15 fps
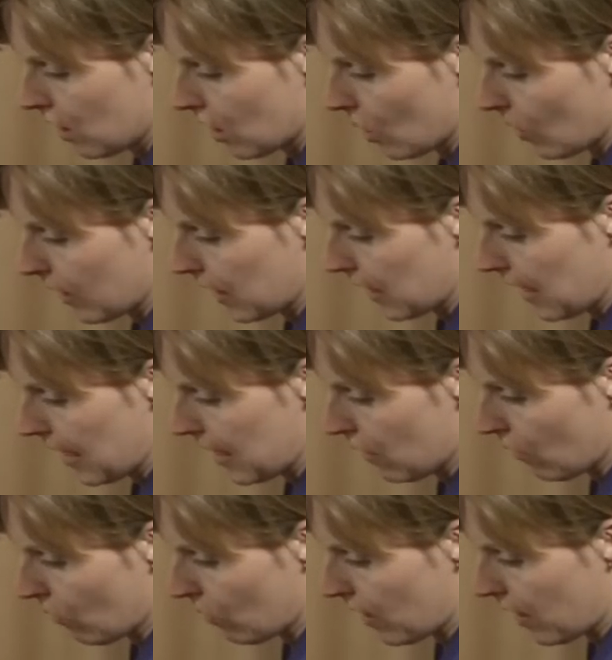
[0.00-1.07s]
going
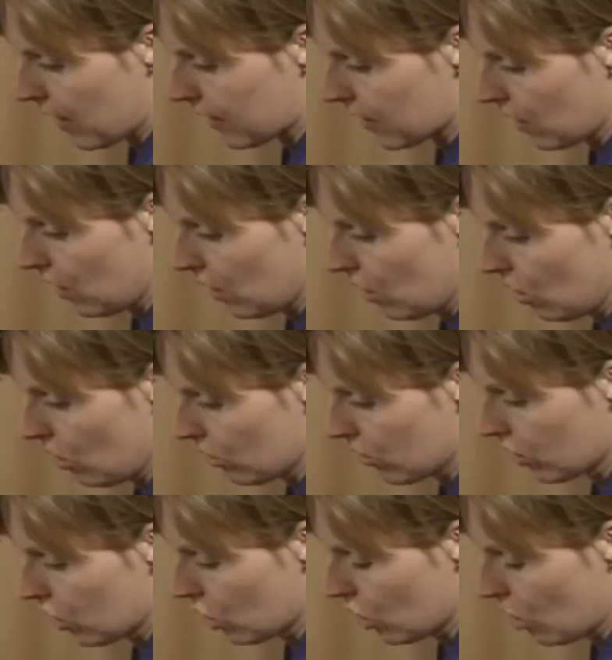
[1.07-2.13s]
lengthways along
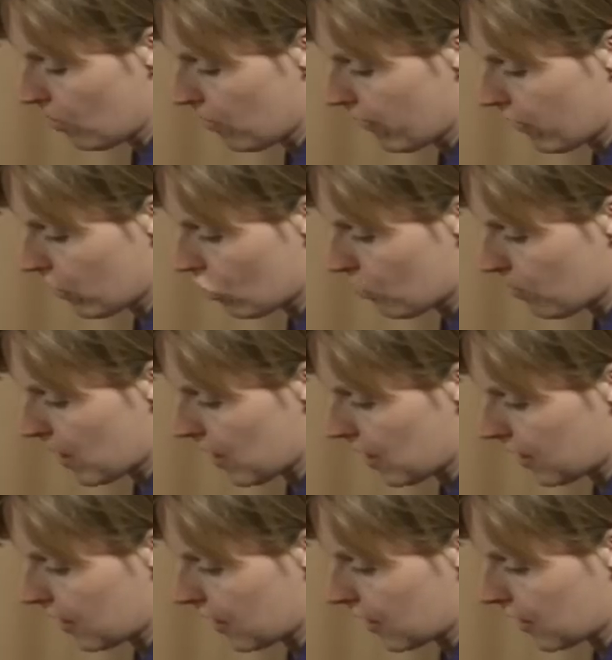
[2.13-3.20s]
the top of the
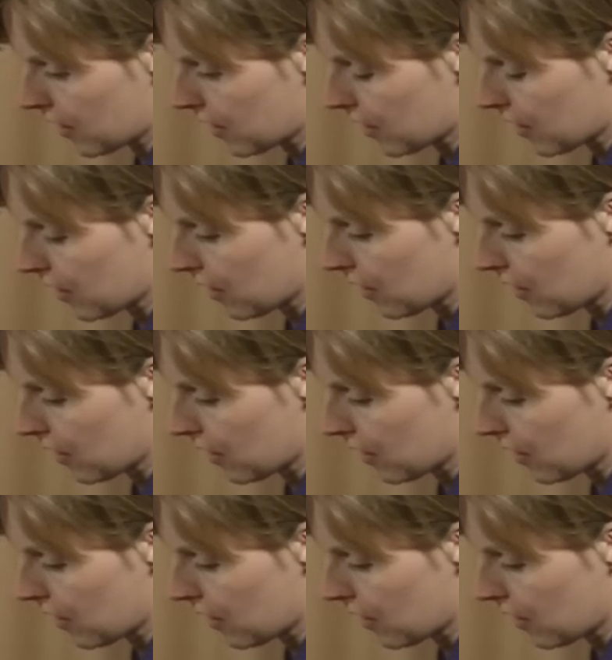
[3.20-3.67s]
trapezius.